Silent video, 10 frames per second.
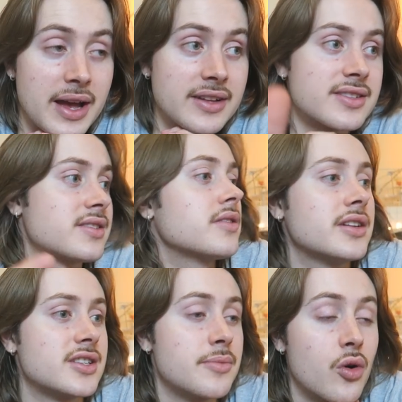pets.
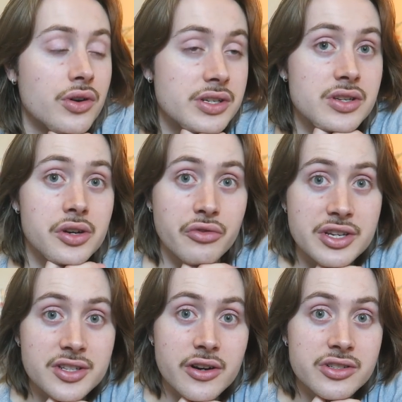It's important to do your
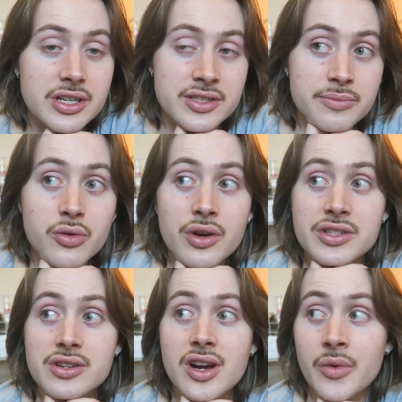research. It's
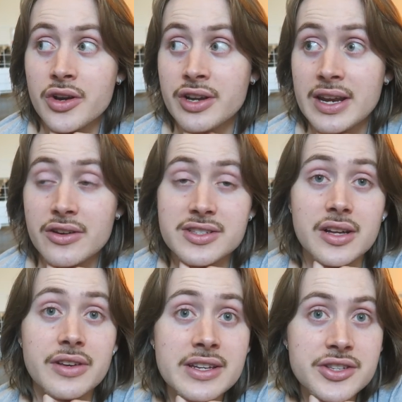important to know what you're getting
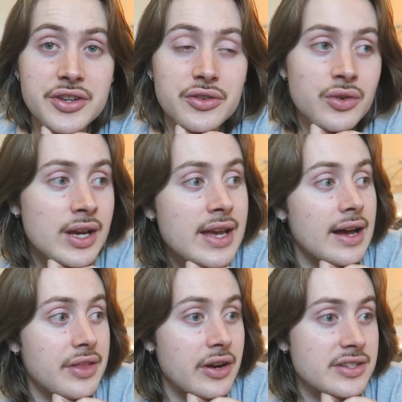yourself into.
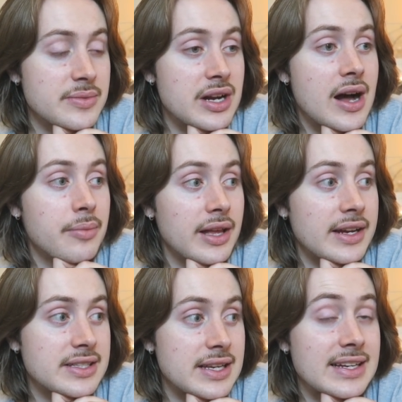They are some
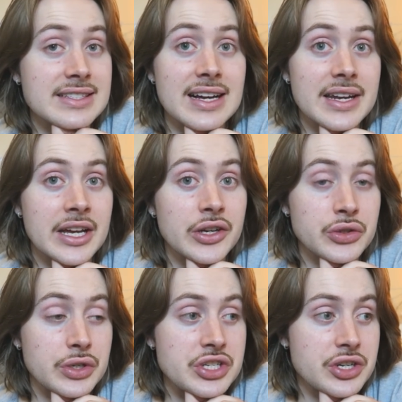complex, exotic
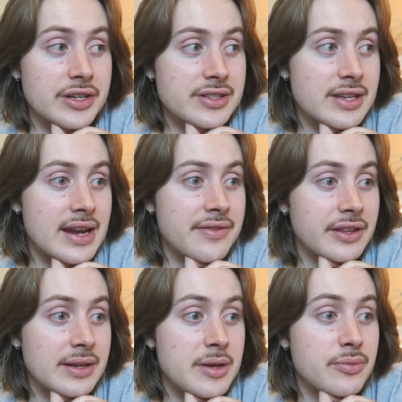creatures, and I
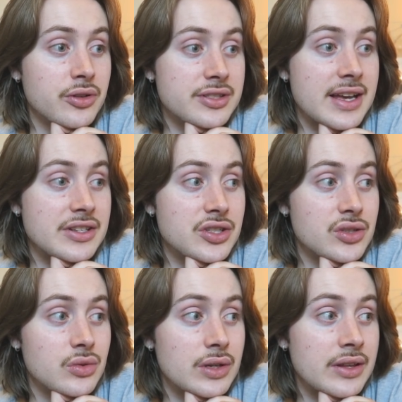feel like people tend
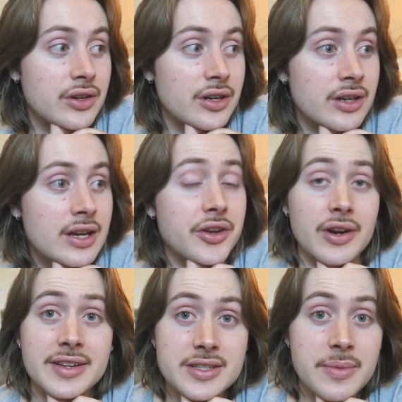to either
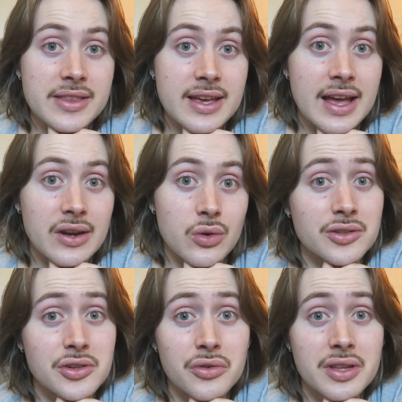underestimate that or
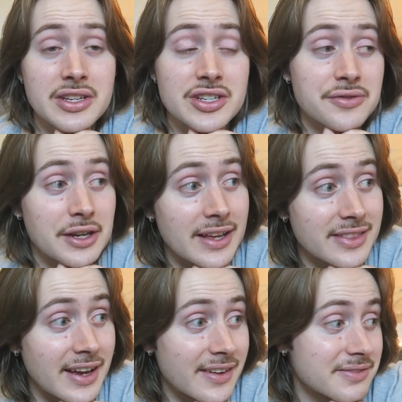totally just forget
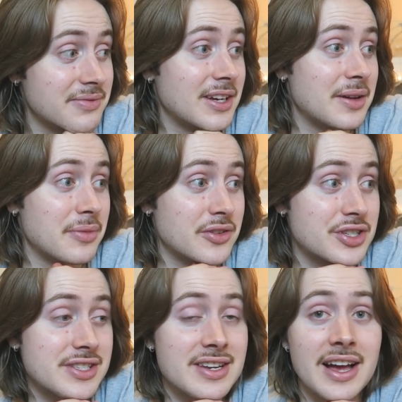that. They're
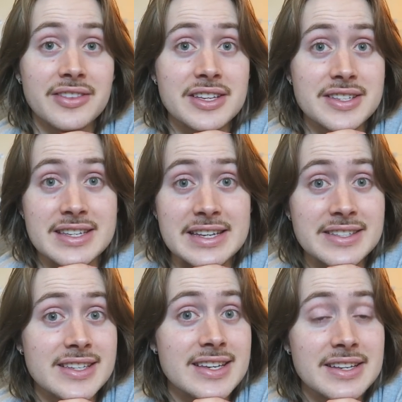just not these
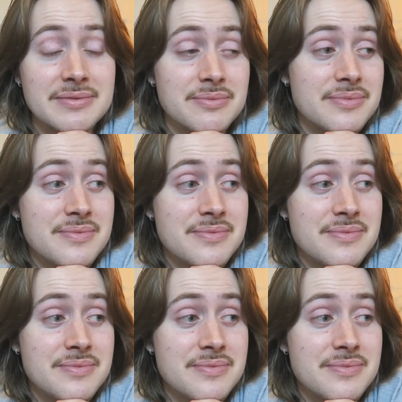easy,